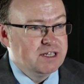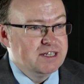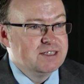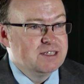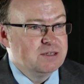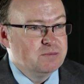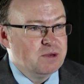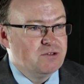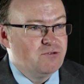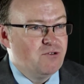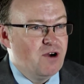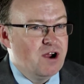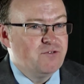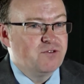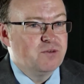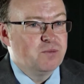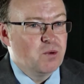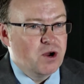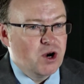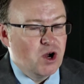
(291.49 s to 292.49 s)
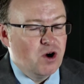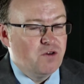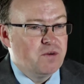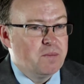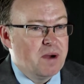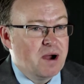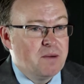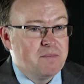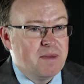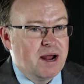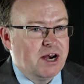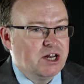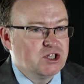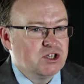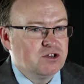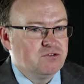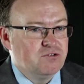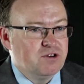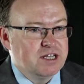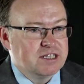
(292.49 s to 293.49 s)
into me right from the word off about
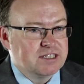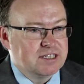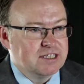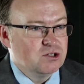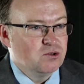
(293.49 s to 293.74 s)
managing risk.